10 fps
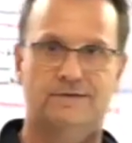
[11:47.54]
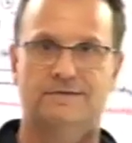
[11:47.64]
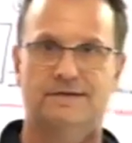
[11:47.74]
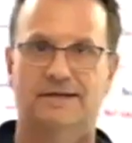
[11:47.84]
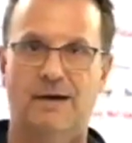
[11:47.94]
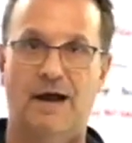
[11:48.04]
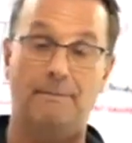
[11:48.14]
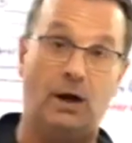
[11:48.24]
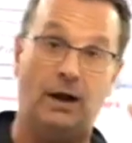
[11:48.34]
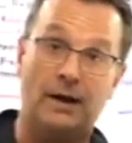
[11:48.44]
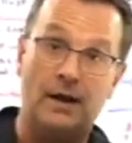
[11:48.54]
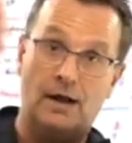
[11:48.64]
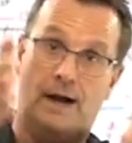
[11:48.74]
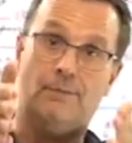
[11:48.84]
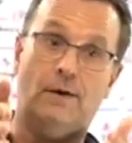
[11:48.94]
Hate those things, man. But
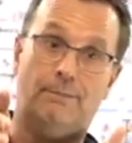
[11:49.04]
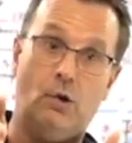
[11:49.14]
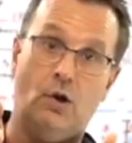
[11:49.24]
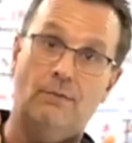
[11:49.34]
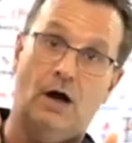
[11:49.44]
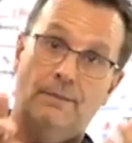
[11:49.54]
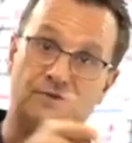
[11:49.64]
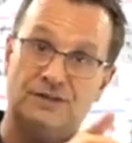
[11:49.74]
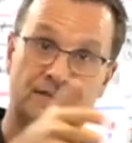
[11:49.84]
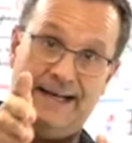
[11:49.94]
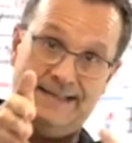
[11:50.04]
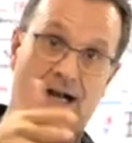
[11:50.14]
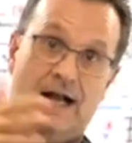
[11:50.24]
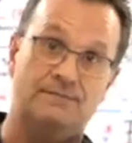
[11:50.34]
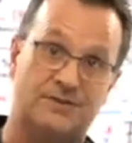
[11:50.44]
I'm going to pull them up just at
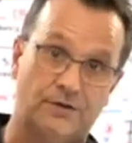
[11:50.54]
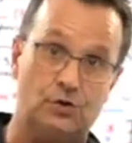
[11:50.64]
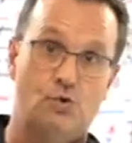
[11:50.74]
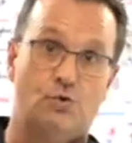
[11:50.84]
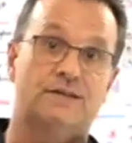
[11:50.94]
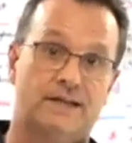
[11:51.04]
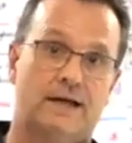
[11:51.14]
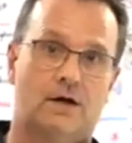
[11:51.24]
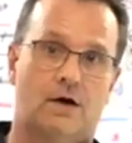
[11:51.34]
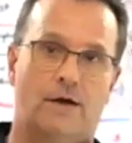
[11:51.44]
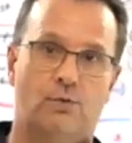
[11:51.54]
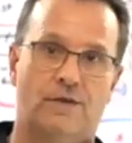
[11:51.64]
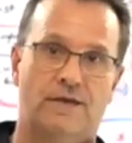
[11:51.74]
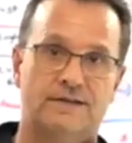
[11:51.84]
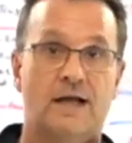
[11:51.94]
times so that you can stay caught up
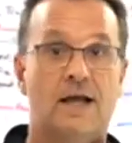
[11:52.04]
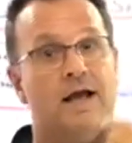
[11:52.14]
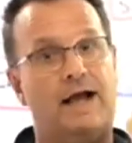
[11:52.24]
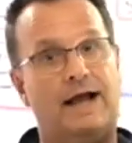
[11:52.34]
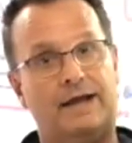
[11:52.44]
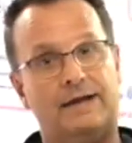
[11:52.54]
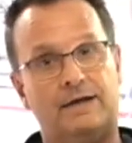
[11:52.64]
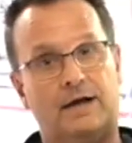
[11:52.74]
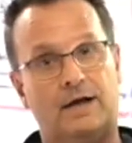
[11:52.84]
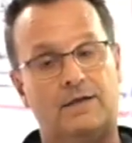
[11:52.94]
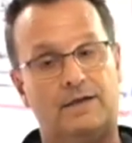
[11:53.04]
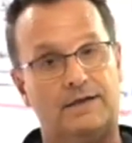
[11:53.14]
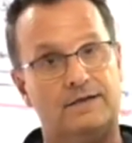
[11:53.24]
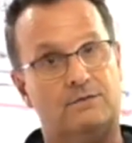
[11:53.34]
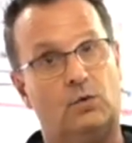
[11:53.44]
with us. And uh,
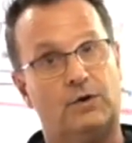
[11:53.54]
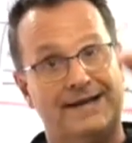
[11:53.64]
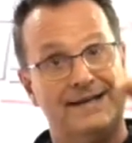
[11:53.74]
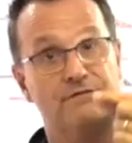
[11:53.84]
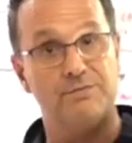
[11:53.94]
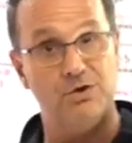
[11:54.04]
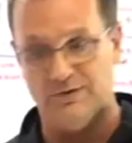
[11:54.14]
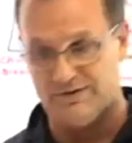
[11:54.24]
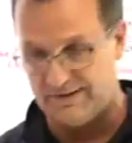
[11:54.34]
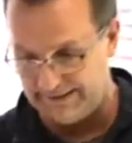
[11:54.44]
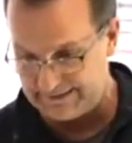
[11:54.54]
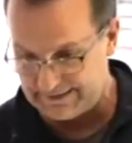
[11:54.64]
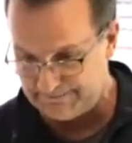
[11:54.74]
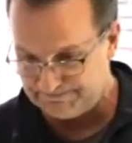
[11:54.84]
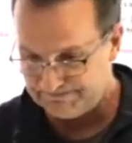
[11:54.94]
what I need from you is
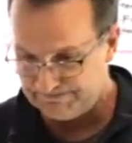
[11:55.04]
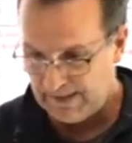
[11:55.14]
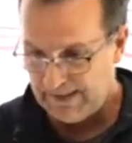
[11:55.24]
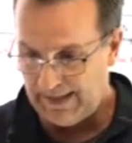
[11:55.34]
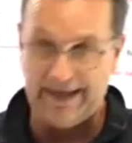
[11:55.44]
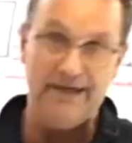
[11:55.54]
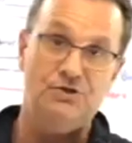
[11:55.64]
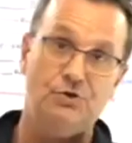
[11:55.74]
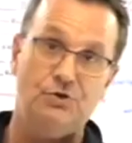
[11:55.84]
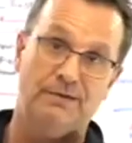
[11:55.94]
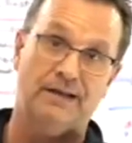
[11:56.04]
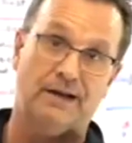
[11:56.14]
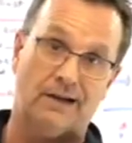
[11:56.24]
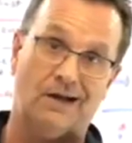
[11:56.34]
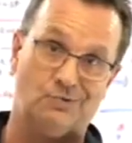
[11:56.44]
this. I need you to be
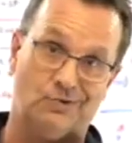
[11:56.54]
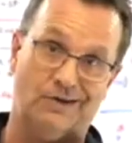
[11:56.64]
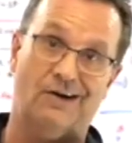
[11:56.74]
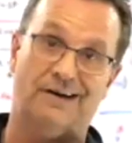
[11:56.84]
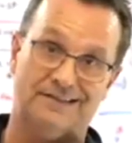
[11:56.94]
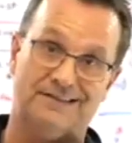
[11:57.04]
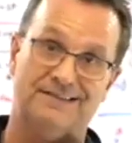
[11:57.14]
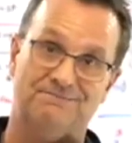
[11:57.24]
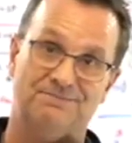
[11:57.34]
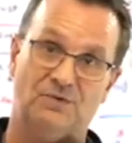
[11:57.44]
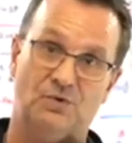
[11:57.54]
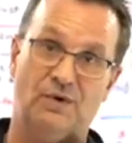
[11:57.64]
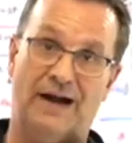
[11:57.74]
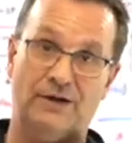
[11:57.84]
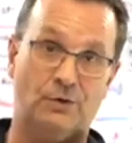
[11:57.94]
intellectually honest, right?